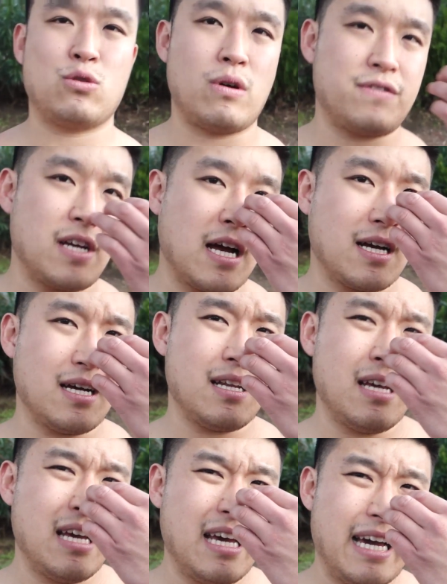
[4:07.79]
twelve shotgun.
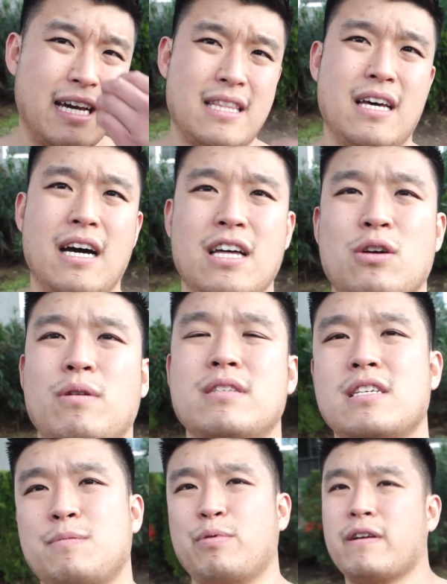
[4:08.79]
Oh, the other one's
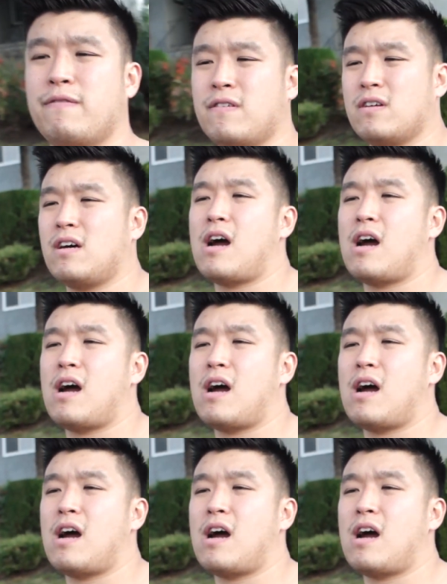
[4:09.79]
interesting. A Springfield